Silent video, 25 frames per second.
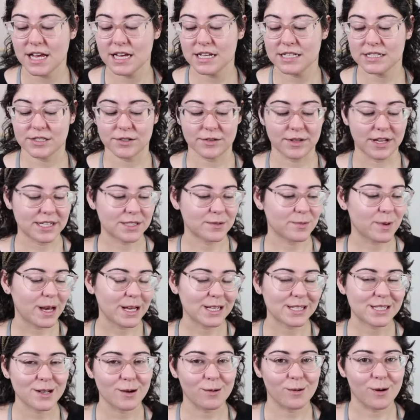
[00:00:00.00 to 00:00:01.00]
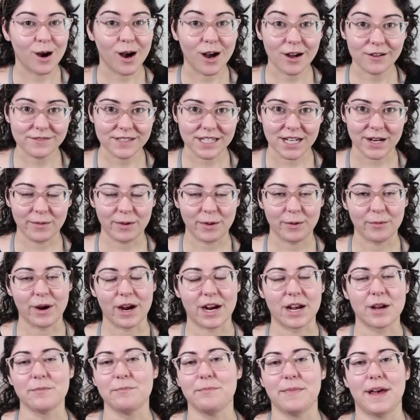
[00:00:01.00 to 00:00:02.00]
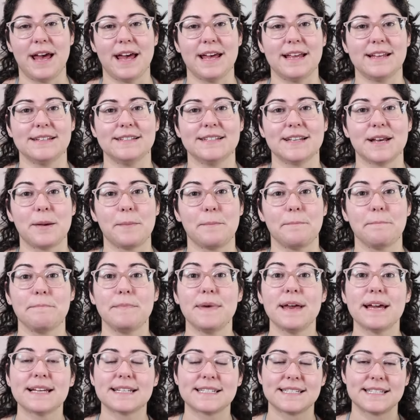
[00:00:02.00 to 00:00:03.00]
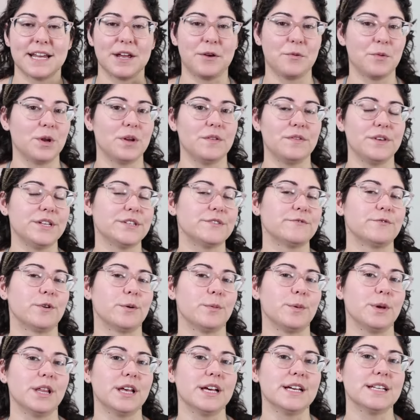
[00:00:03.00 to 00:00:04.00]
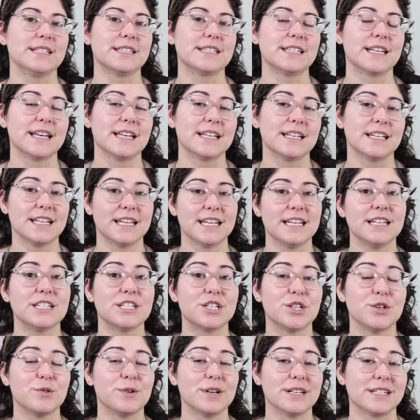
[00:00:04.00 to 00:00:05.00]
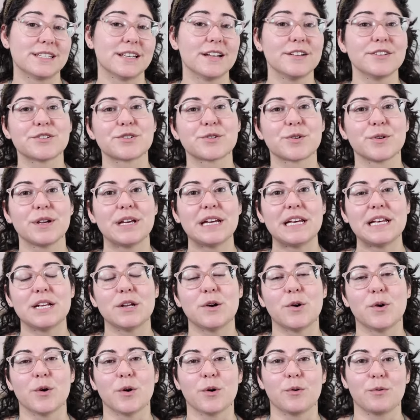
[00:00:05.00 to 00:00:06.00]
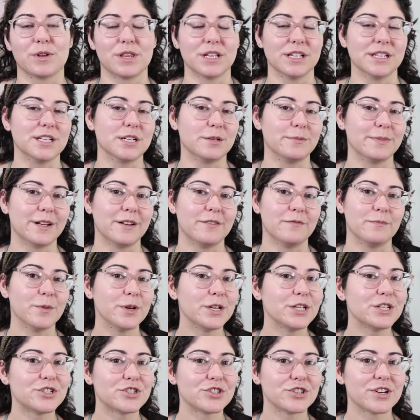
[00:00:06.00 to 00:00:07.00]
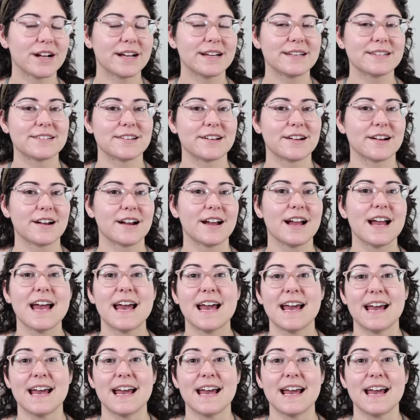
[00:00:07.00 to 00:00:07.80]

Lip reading: So that's why so often we recommend mixing one of these formulas into a sunscreen or with a little bit of moisturizer.